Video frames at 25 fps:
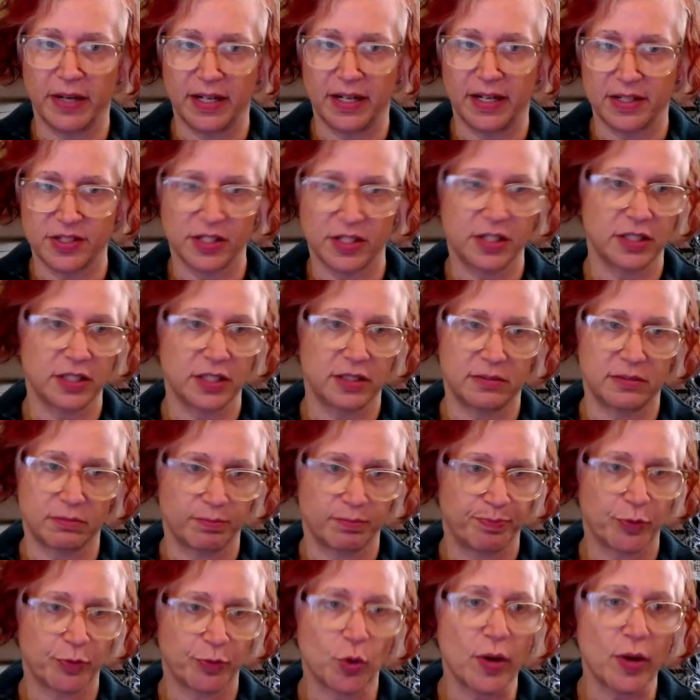it is a good
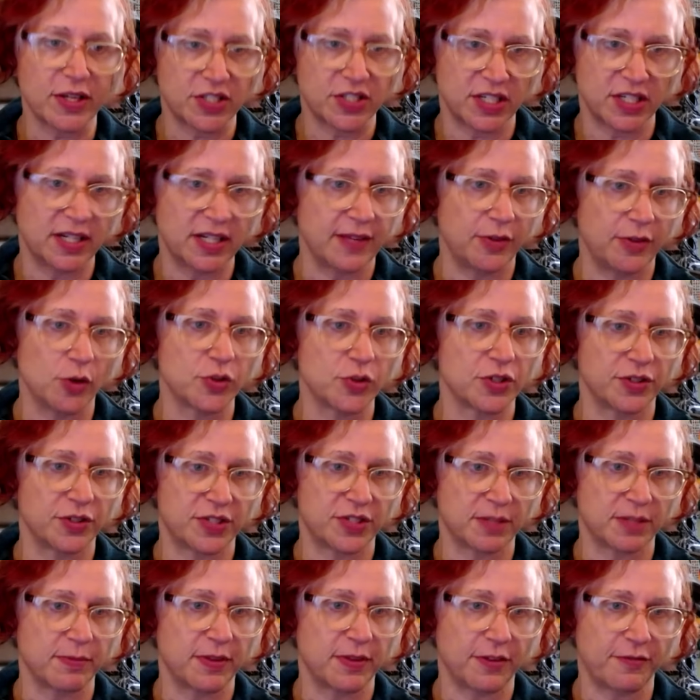question and those are
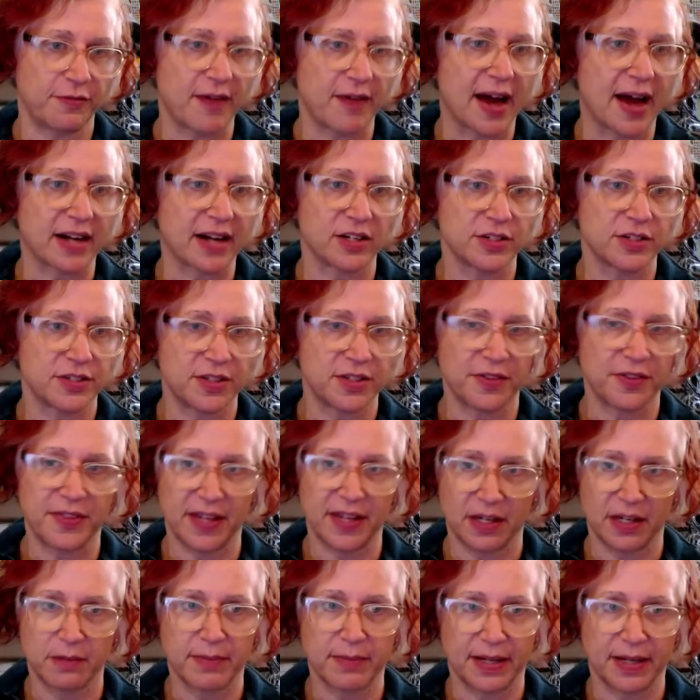some of the factors to
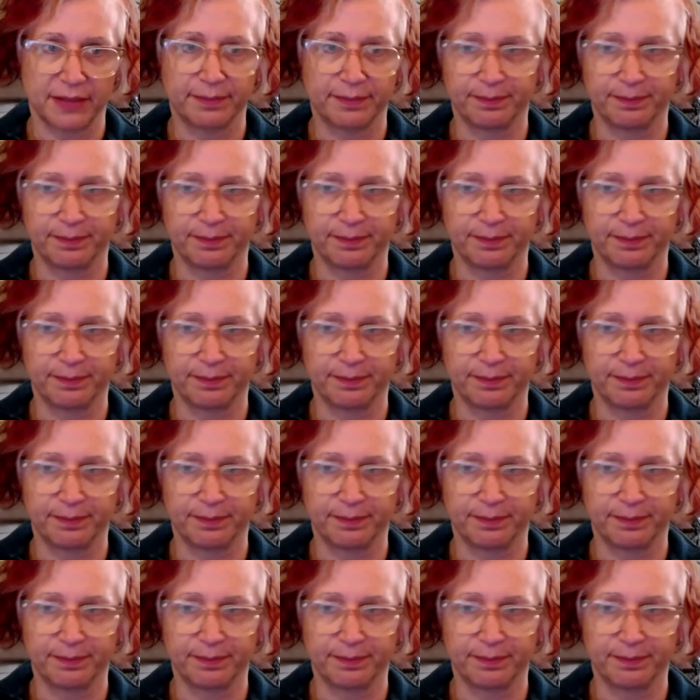think about